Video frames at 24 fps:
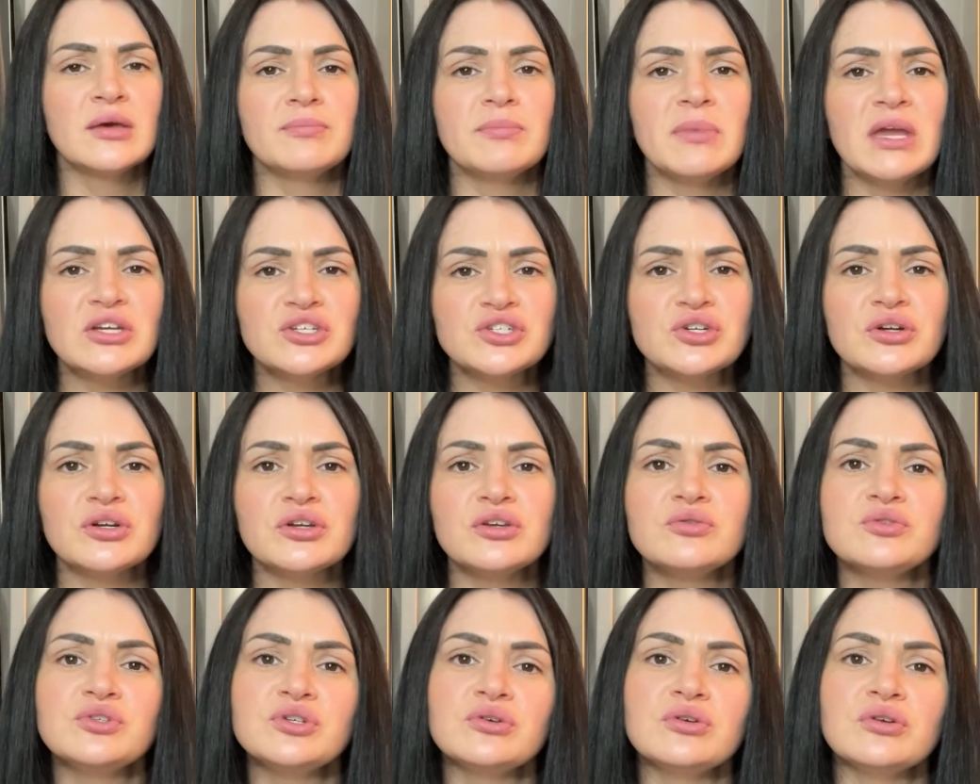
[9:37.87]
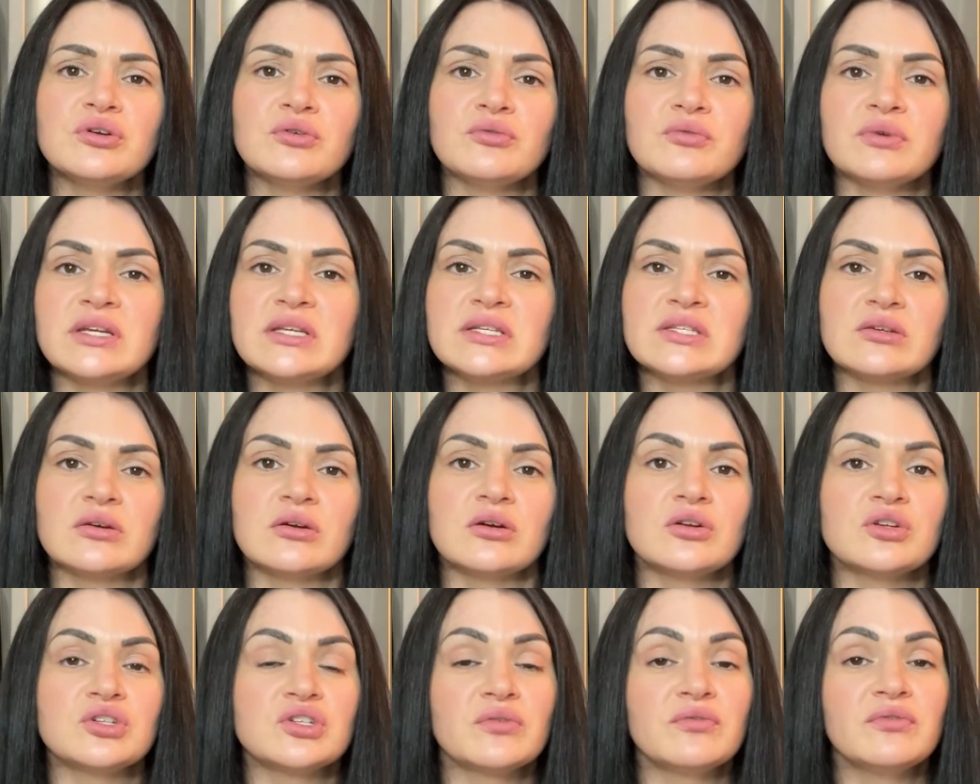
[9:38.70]
Make sure you do your
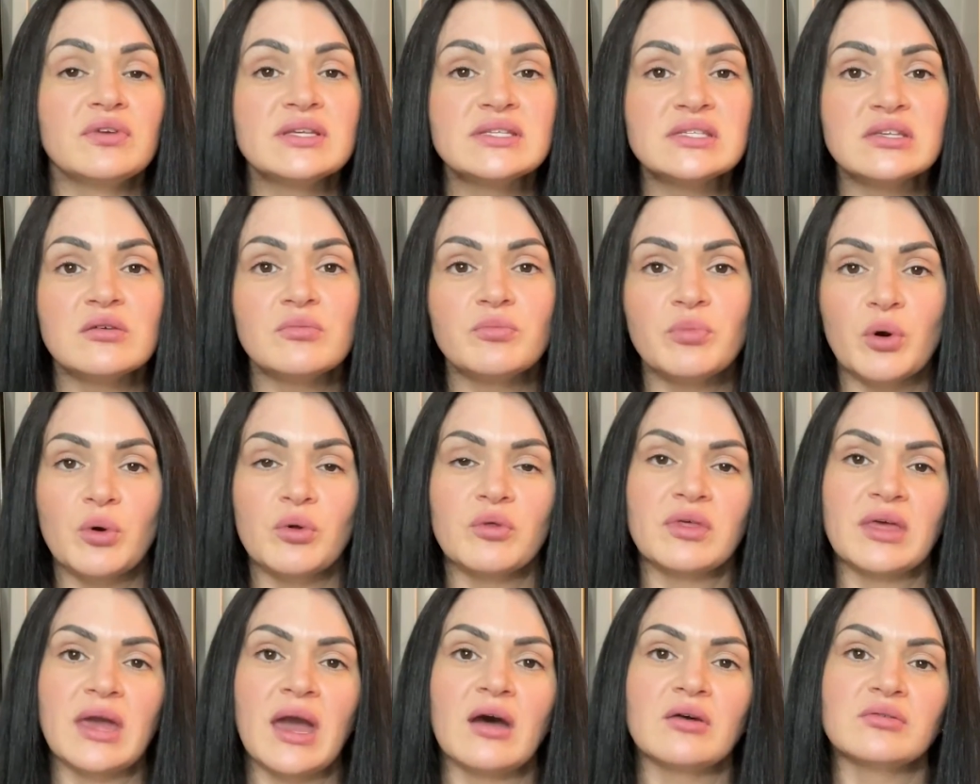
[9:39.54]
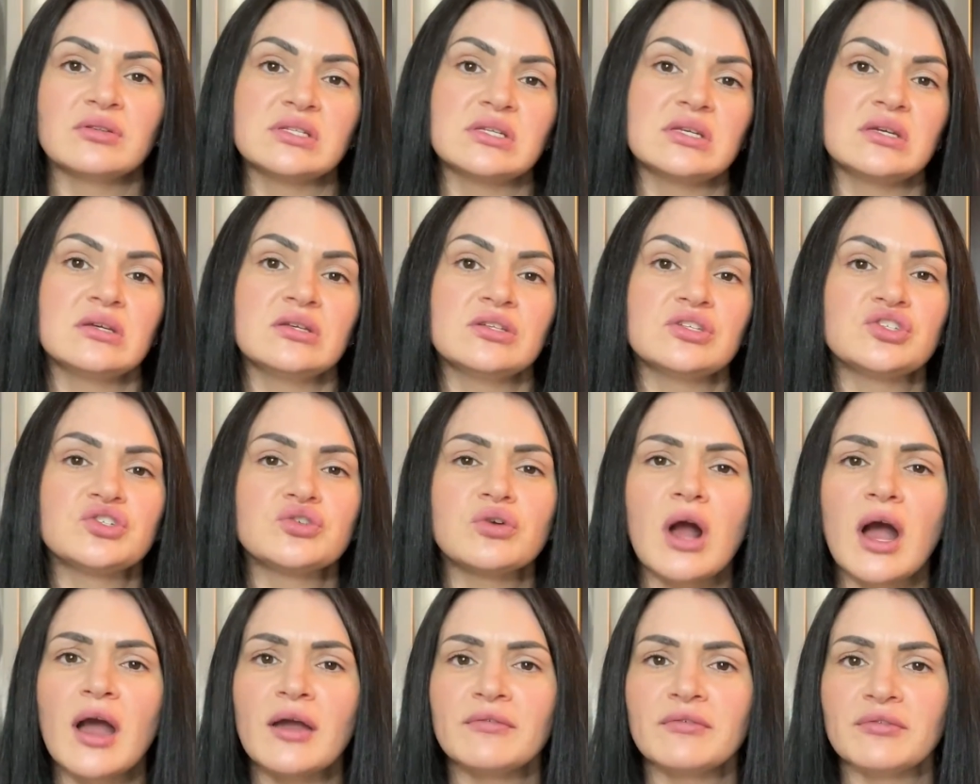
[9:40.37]
research, visit both counties,
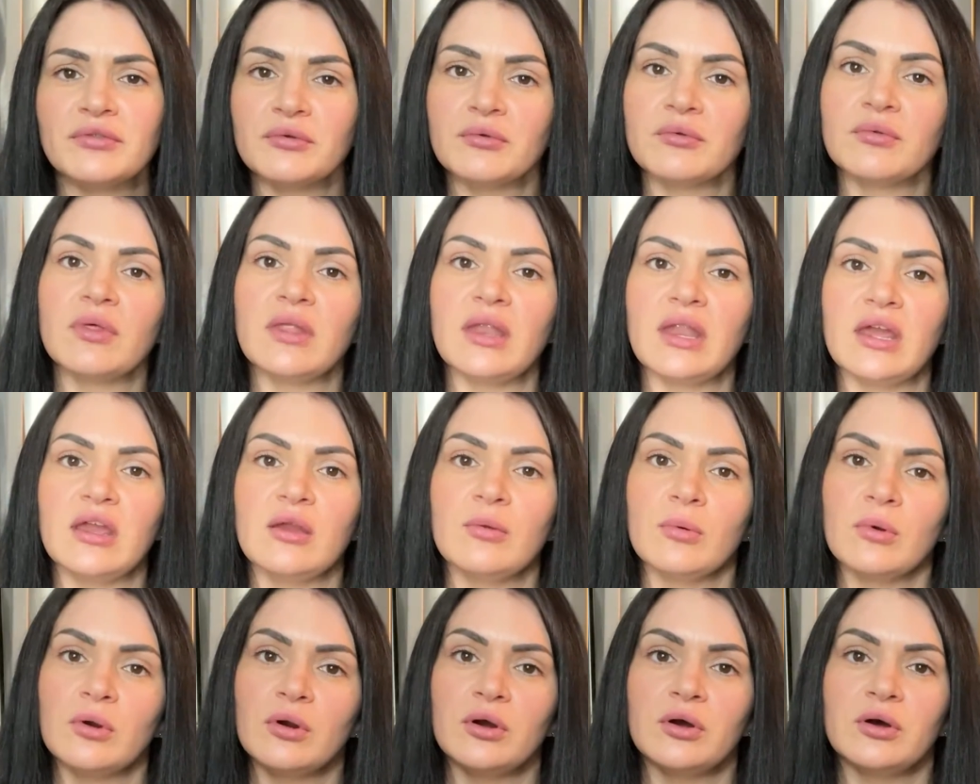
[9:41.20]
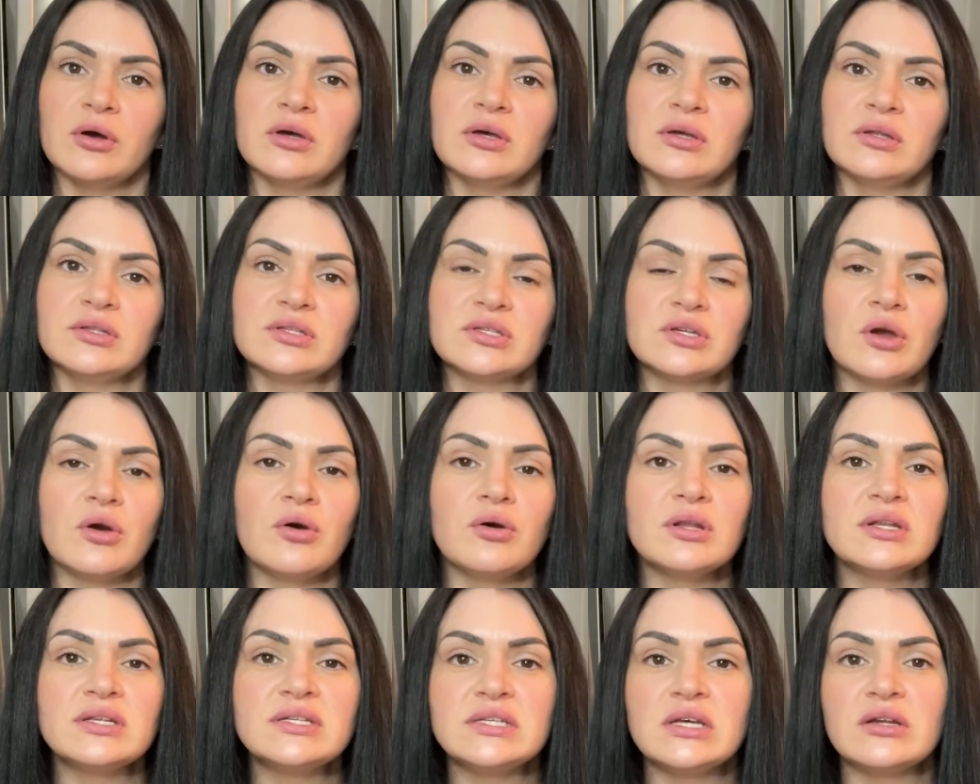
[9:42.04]
drive through the neighborhoods,
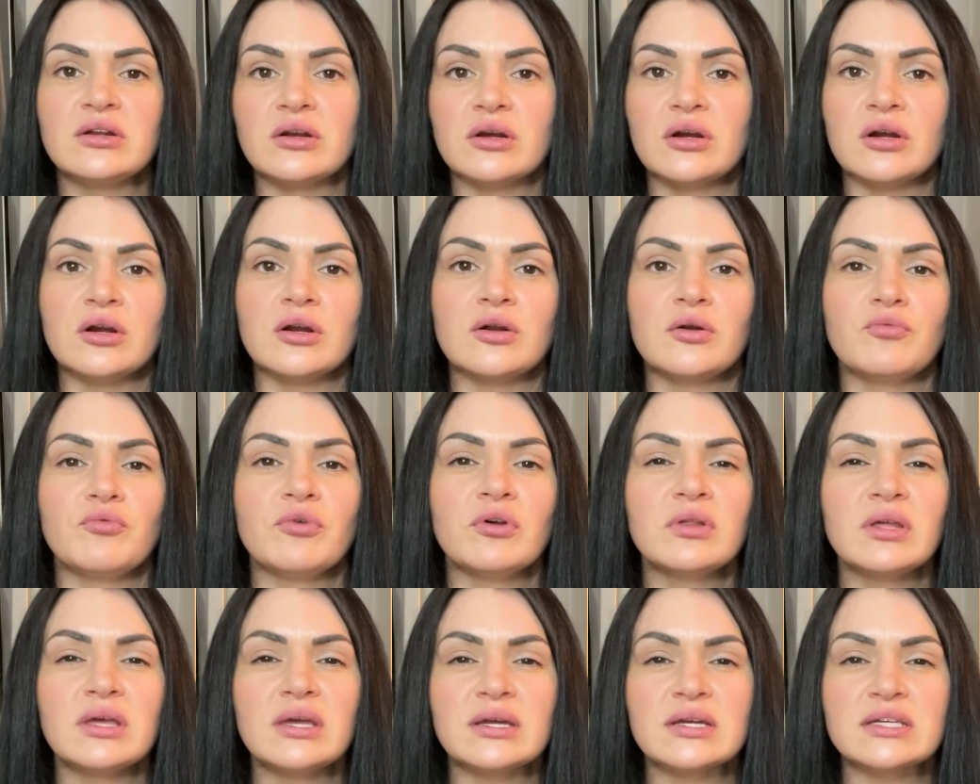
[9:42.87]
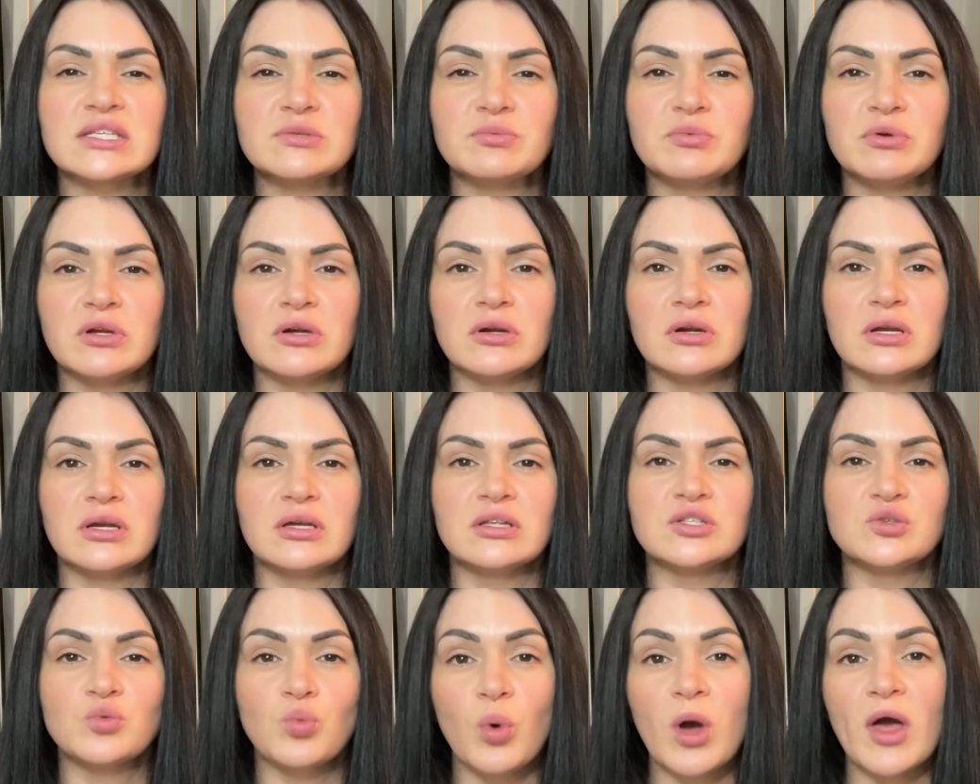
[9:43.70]
go to dinner, really
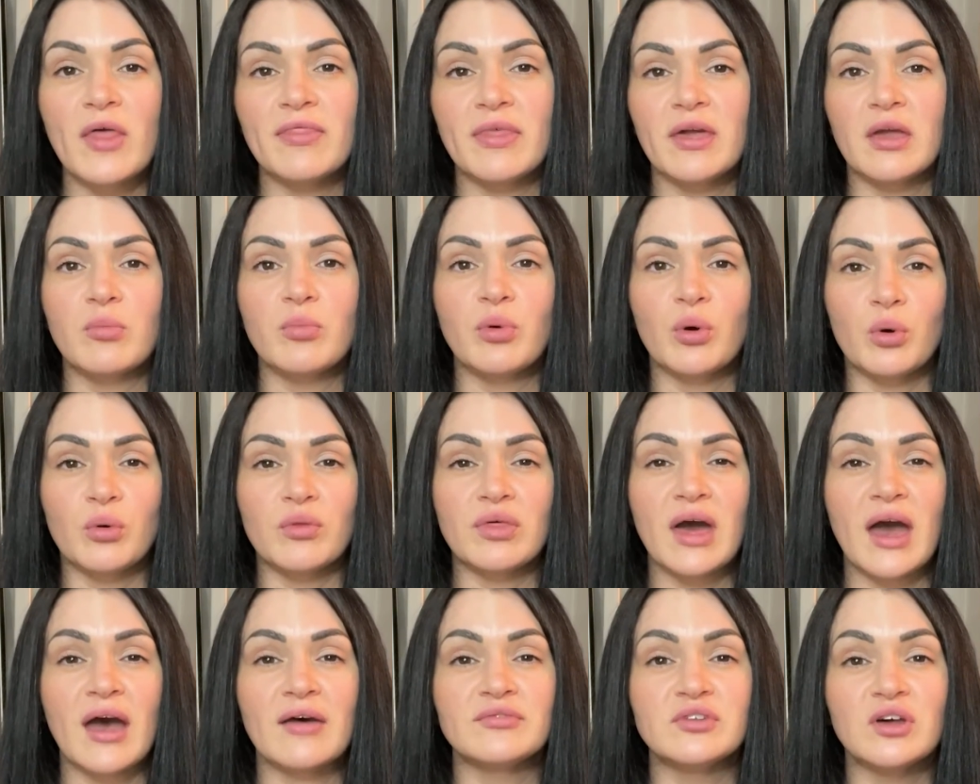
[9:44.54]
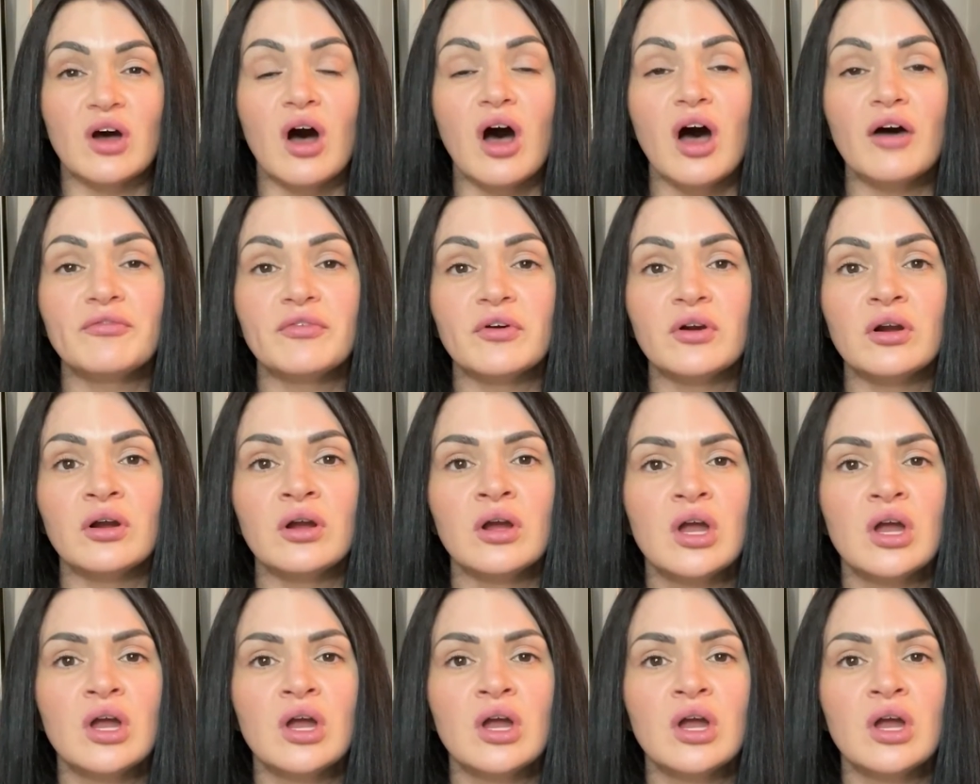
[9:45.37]
experience what they both have to offer